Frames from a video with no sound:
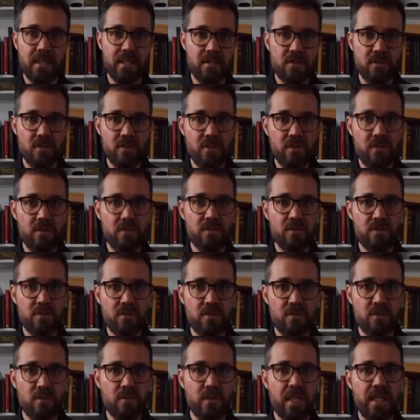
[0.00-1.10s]
it's not
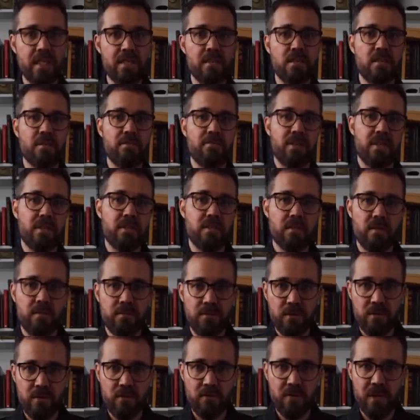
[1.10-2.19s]
so easy to find
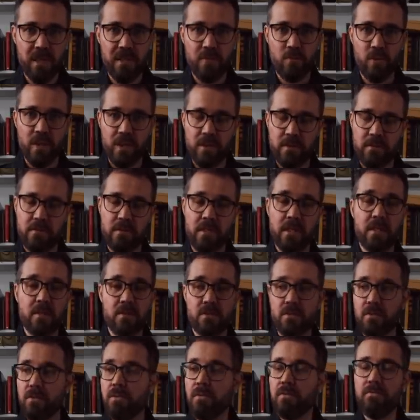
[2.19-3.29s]
something to write with.
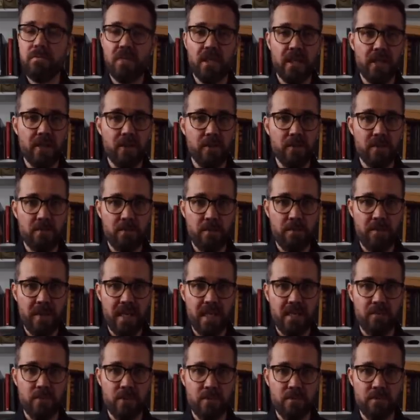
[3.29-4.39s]
So I always have a
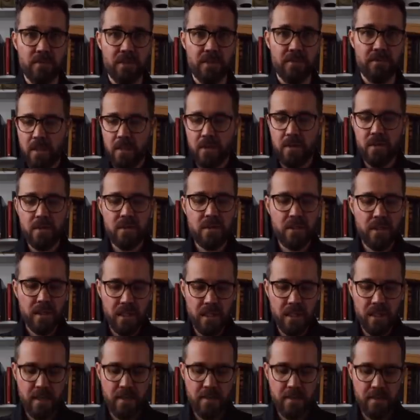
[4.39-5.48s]
pen with me. And honestly,
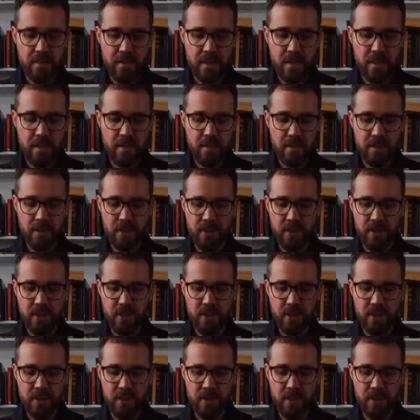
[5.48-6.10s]
I think the